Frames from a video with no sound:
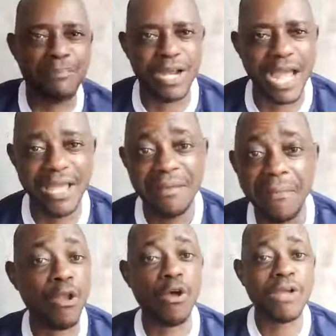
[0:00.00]
the brother.
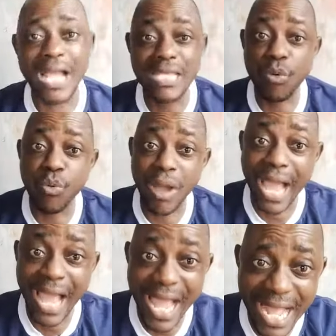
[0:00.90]
Man, I say,
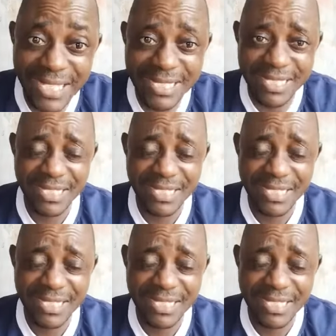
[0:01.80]
what?